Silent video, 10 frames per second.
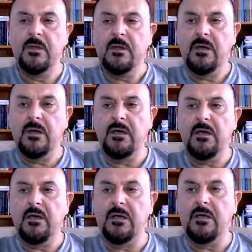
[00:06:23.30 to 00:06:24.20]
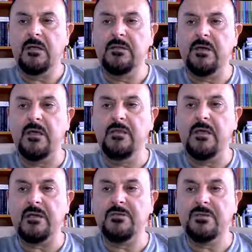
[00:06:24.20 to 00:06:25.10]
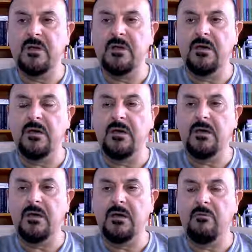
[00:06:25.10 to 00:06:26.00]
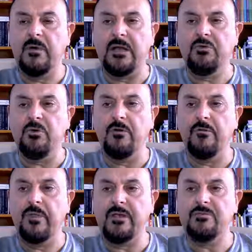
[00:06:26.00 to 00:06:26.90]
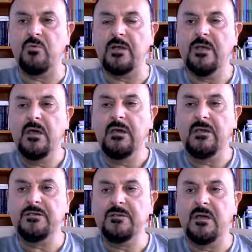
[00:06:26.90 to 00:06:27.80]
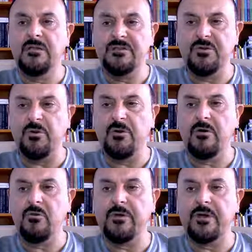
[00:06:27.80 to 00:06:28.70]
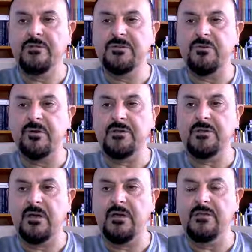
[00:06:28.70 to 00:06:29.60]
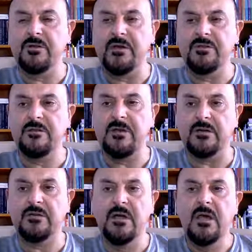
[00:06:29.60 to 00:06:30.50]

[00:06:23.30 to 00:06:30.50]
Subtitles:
The index value of this one is 0. Okay, 0 is indicated here.